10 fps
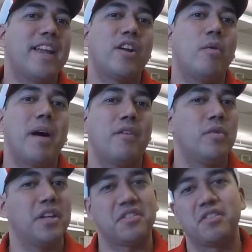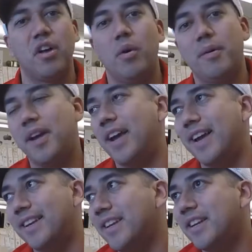go by really slow.
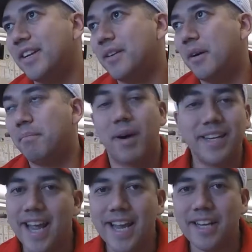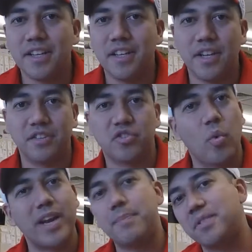And Monday is
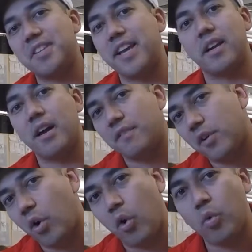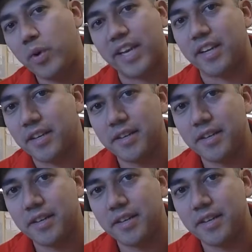20% of the whole week.